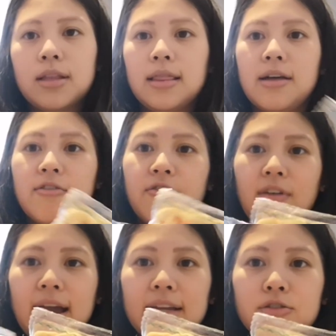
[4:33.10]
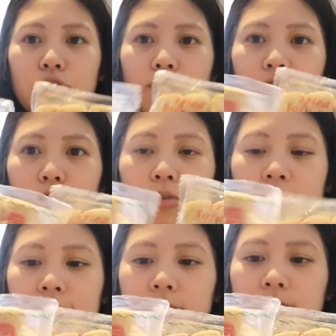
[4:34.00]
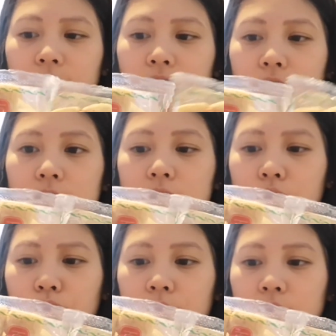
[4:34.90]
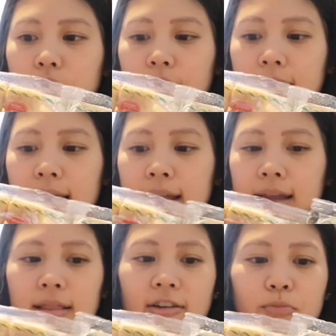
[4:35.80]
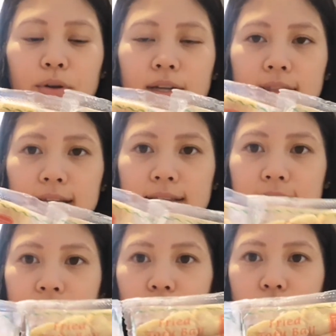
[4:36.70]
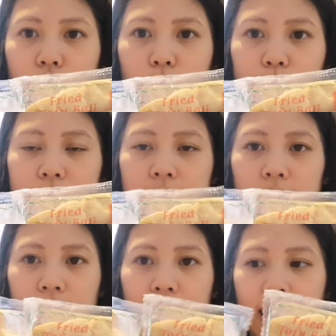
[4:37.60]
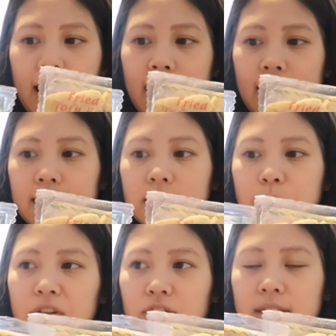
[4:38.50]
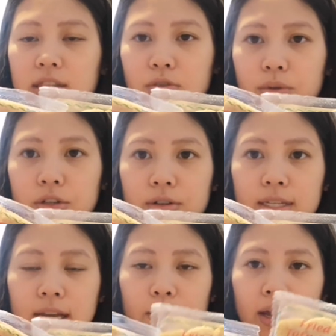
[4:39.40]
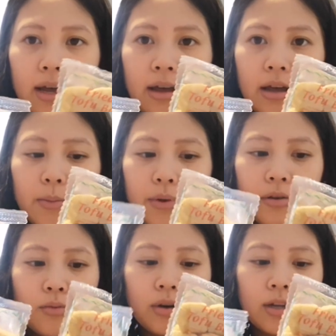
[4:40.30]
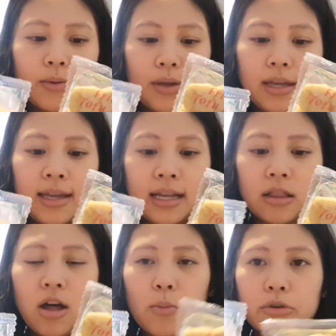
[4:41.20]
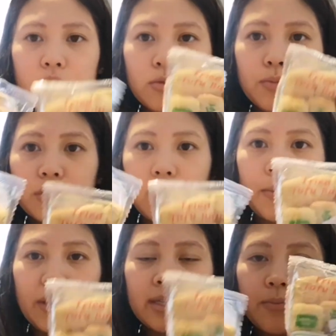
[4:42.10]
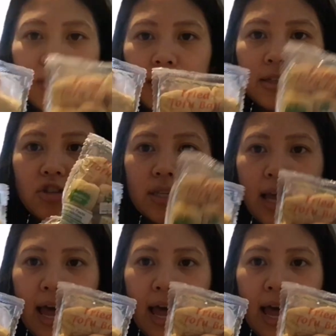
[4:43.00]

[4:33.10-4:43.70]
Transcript: really love fried tofu, and these freeze really great, and I love putting these in soups. And especially since the winter is coming up, we're going to be eating a lot more soup. So I picked up these just to